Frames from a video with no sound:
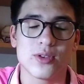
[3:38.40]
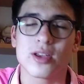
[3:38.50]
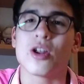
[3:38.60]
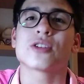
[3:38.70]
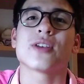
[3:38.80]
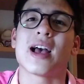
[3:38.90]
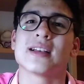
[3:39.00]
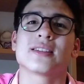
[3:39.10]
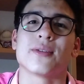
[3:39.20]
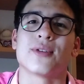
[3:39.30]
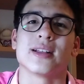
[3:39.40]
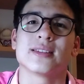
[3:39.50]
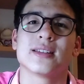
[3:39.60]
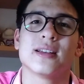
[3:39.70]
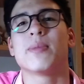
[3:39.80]
You can also ask your
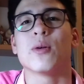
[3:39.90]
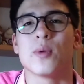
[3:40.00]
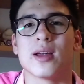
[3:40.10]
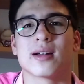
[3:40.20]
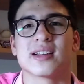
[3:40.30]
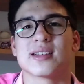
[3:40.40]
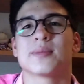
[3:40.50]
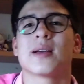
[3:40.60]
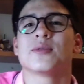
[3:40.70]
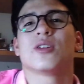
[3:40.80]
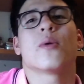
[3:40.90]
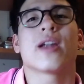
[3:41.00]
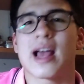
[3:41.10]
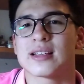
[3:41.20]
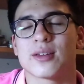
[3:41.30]
friends. It's a bit weird because sometimes you don't want
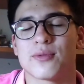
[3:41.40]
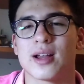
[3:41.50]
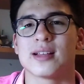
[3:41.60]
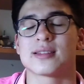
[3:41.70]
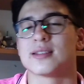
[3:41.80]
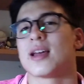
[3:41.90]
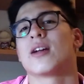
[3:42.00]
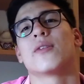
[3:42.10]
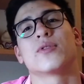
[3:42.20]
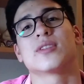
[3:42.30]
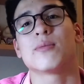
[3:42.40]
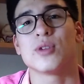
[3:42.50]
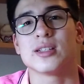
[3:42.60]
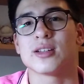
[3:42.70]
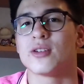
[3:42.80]
to ask your friends because, I don't know, for some
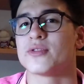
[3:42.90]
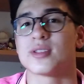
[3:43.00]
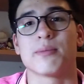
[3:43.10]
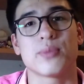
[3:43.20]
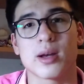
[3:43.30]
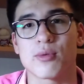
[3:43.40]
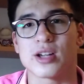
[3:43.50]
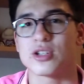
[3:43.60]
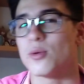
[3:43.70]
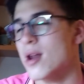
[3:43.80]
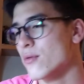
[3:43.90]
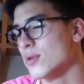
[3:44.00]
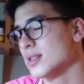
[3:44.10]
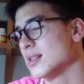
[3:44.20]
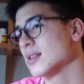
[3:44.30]
reason or for some peer pressure, whatever
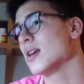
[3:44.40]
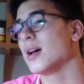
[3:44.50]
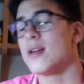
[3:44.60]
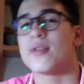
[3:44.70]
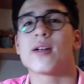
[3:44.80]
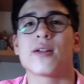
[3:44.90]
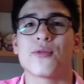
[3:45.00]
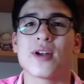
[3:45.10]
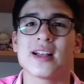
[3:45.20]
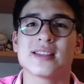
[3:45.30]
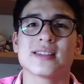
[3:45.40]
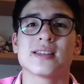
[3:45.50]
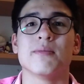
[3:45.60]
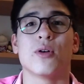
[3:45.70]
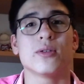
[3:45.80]
reasons. But if they're your
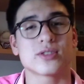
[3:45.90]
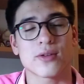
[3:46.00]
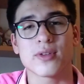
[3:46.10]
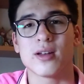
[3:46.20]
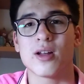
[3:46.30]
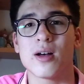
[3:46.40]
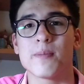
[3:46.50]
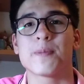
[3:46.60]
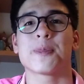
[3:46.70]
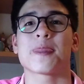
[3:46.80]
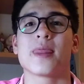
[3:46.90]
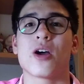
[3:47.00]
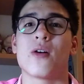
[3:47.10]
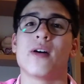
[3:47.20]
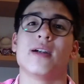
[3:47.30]
friends, most often than not, they
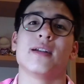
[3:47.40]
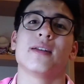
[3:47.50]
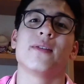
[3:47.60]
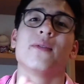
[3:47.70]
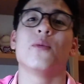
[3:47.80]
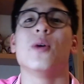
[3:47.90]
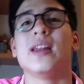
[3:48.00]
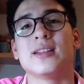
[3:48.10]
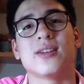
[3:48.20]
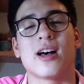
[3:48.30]
are willing to